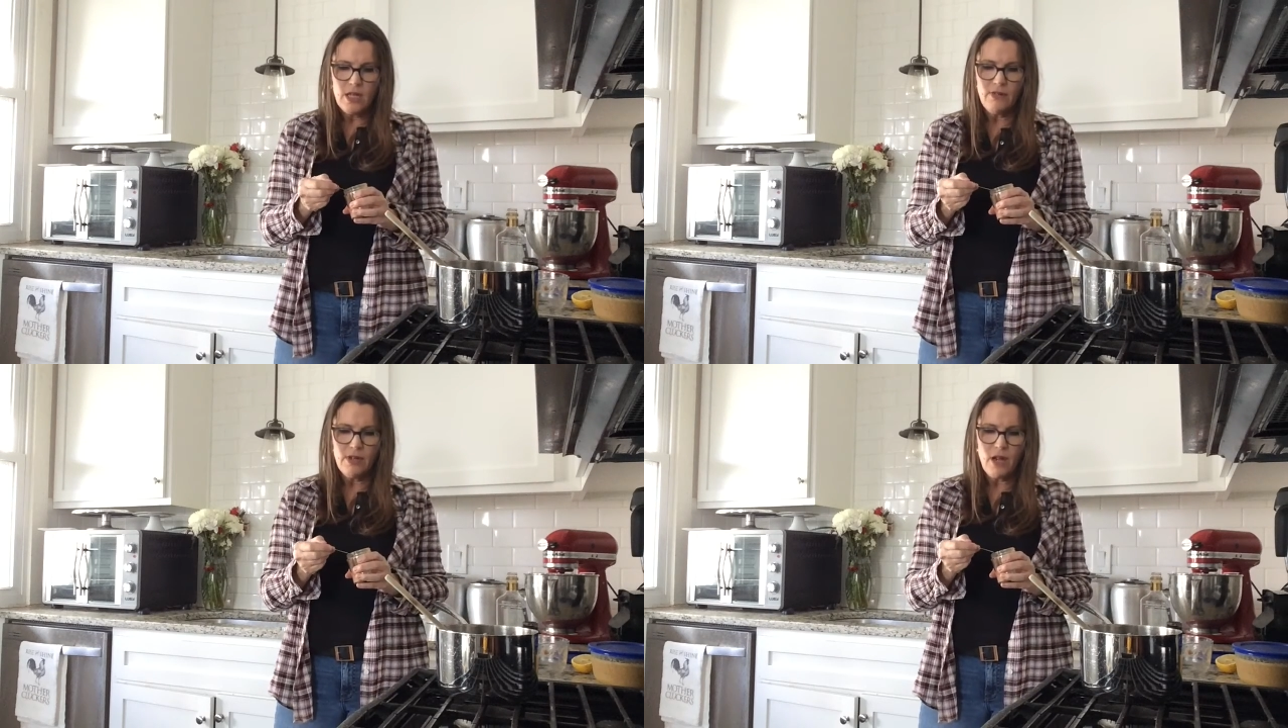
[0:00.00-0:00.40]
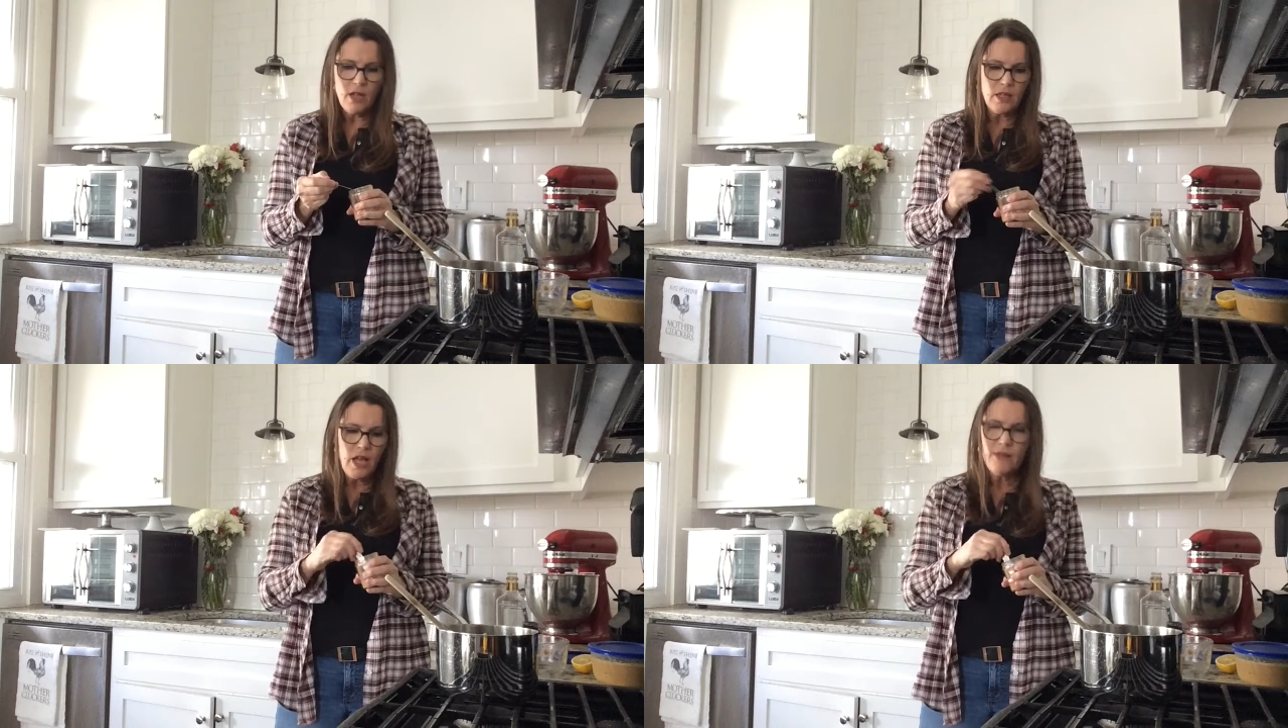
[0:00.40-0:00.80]
give it
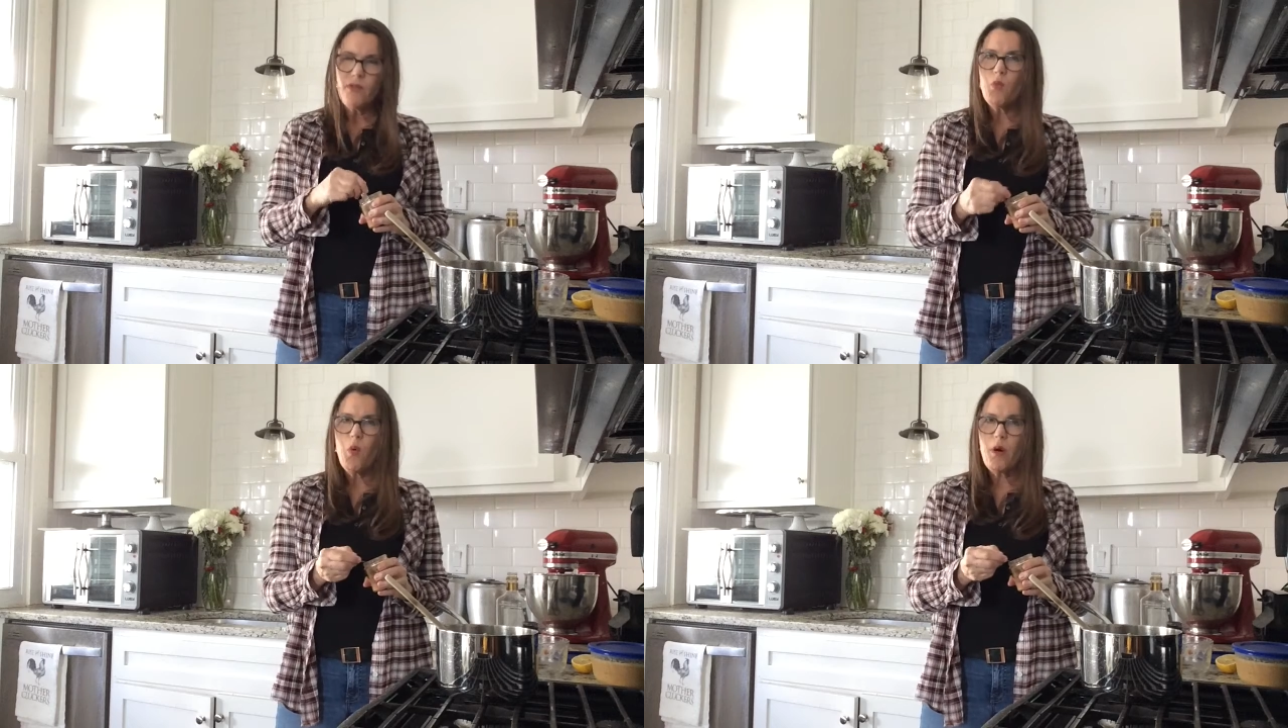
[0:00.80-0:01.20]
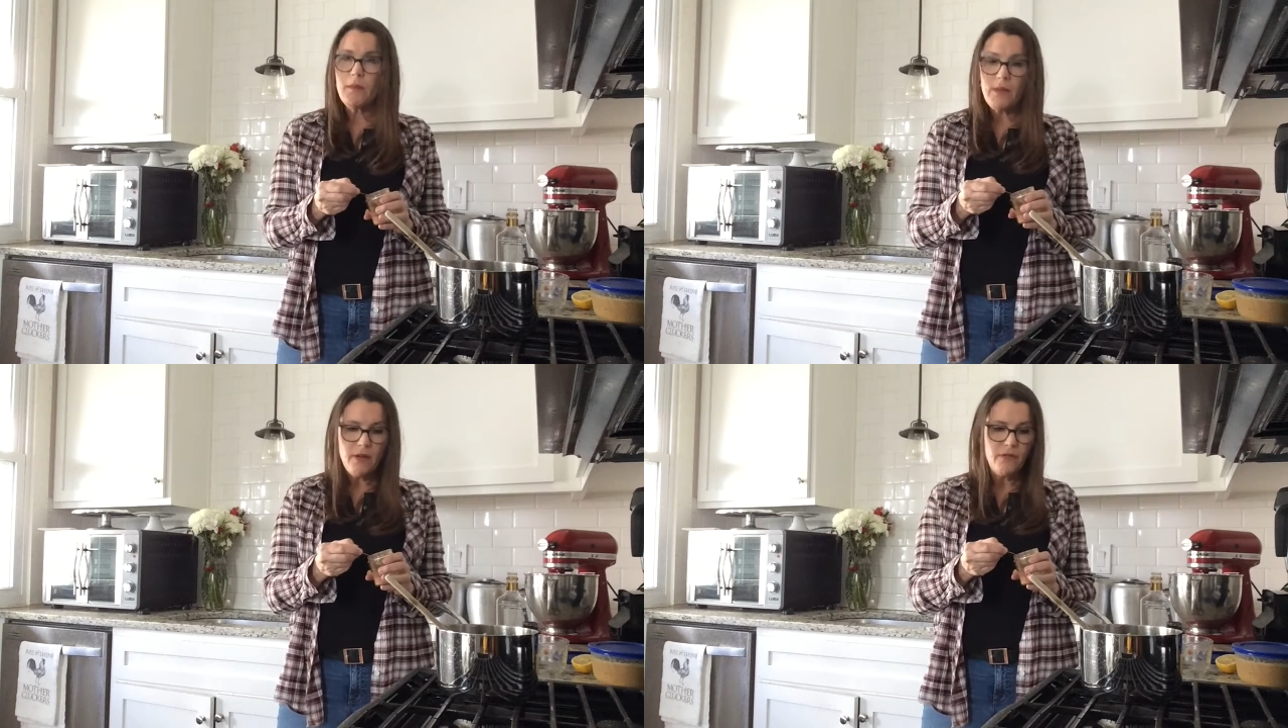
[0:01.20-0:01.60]
a kind of a
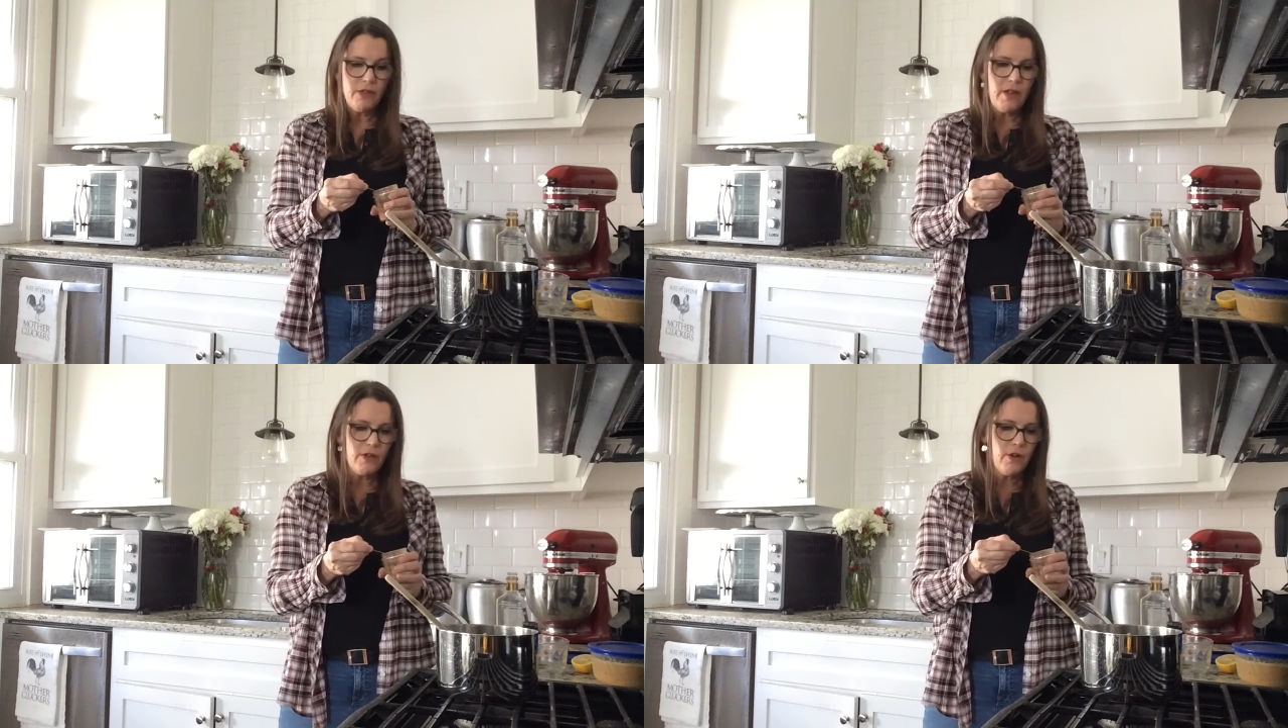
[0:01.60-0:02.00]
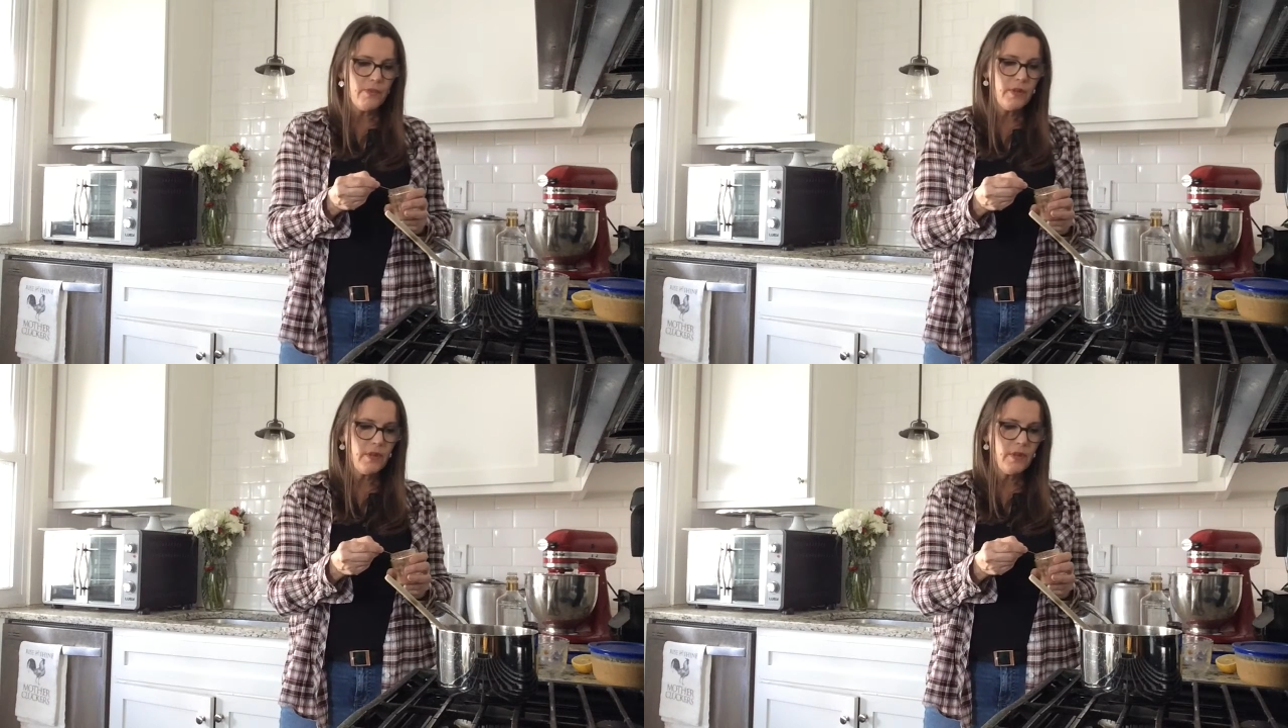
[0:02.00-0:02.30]
warm flavor.